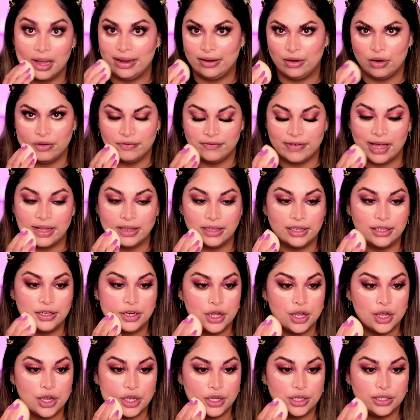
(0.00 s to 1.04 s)
and not
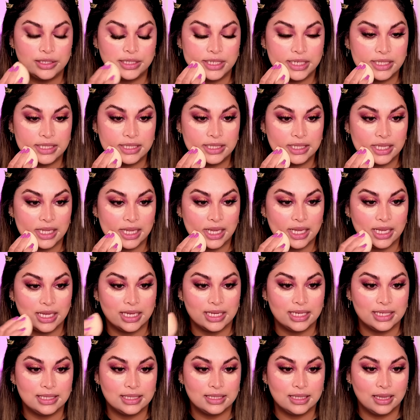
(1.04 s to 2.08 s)
valid, since the
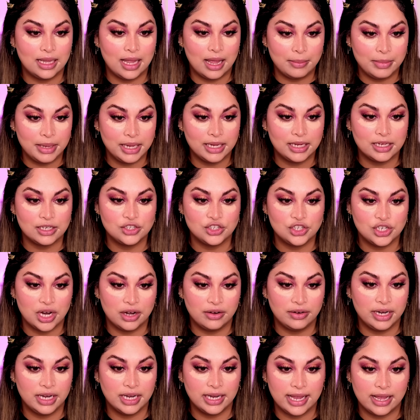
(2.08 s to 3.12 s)
Islamic
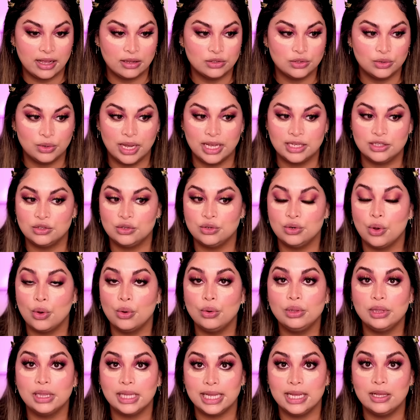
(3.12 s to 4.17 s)
Sharia Council has
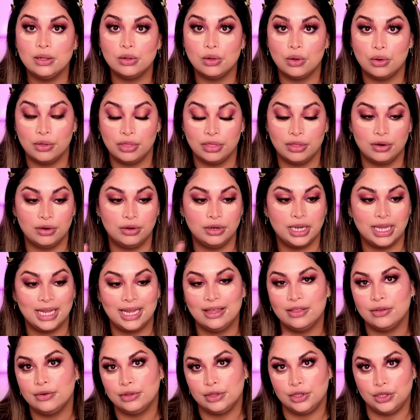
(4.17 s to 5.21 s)
no legal
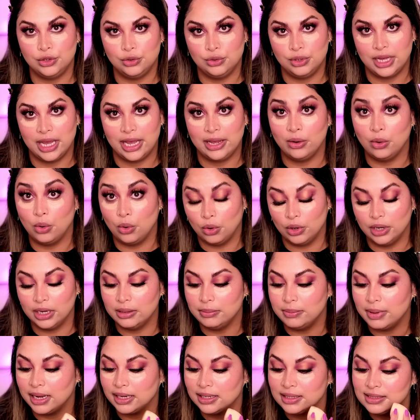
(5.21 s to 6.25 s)
authority either in the UK or
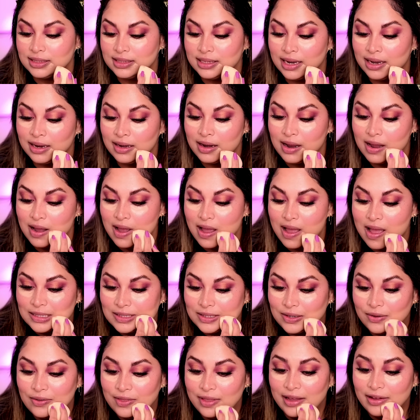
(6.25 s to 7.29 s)
in Pakistan.
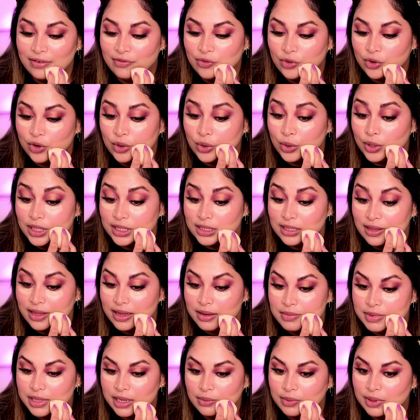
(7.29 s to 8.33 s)
So therefore, according to
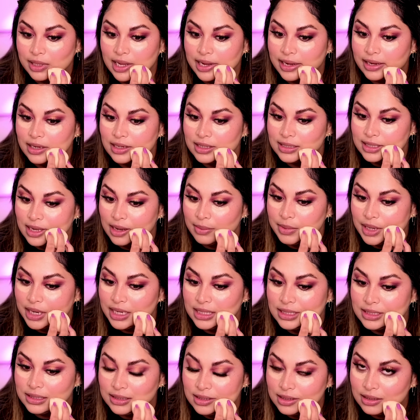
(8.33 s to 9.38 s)
them, they were like,
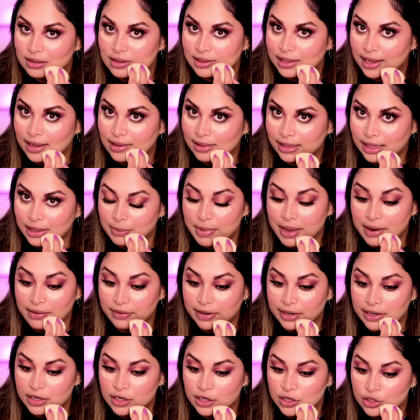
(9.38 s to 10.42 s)
Samia is still legally
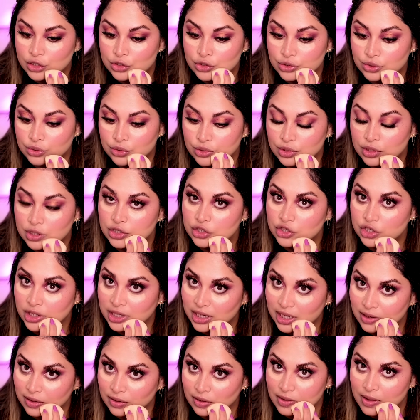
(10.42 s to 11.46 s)
married to
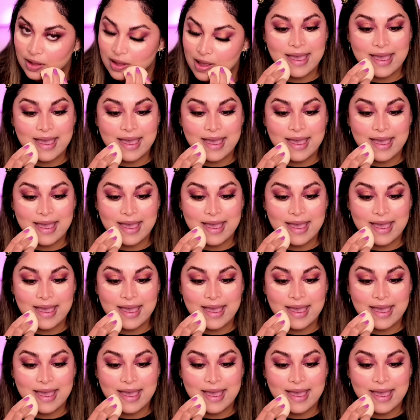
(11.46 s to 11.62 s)
Shakil.